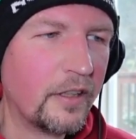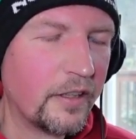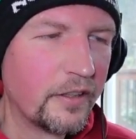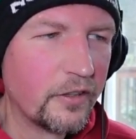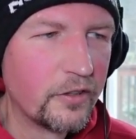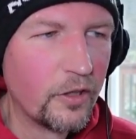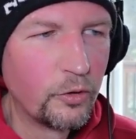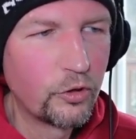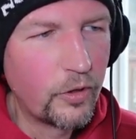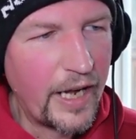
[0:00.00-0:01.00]
There's no
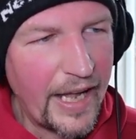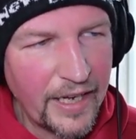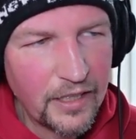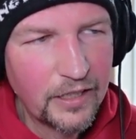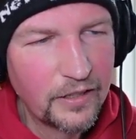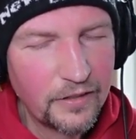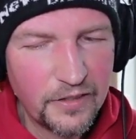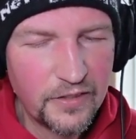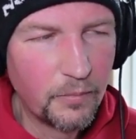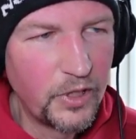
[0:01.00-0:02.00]
track
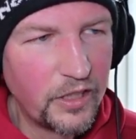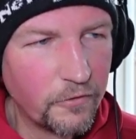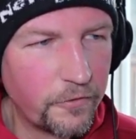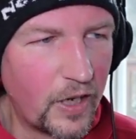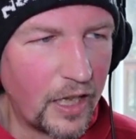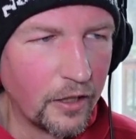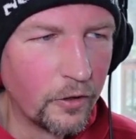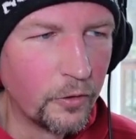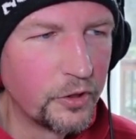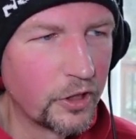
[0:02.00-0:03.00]
that somebody can
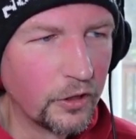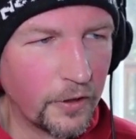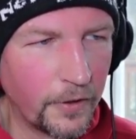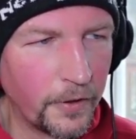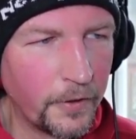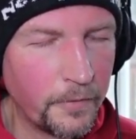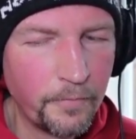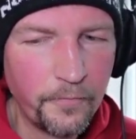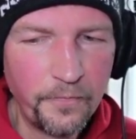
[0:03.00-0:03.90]
follow to learn.